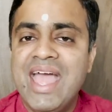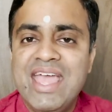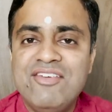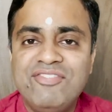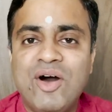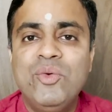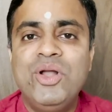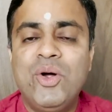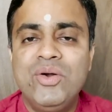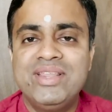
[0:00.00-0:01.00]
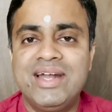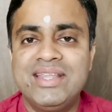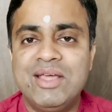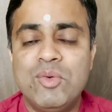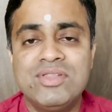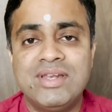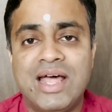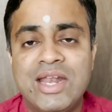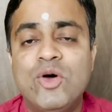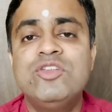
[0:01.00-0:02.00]
he found out that there was an
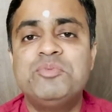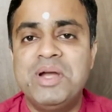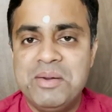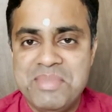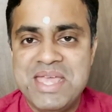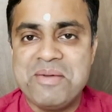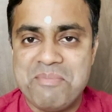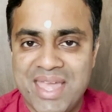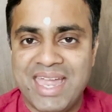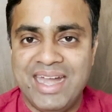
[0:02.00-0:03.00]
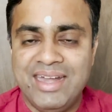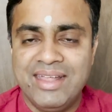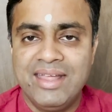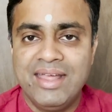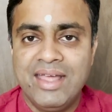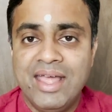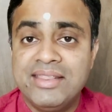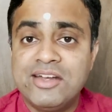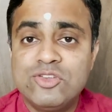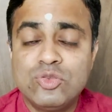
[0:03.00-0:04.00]
announcement being made
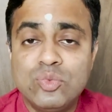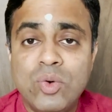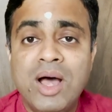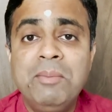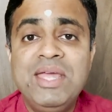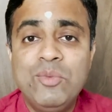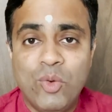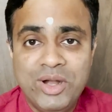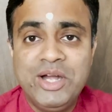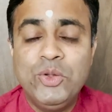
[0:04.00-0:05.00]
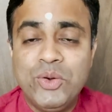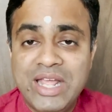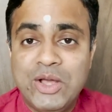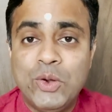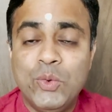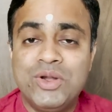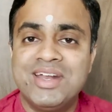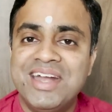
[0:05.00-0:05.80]
that Swami wanted to recruit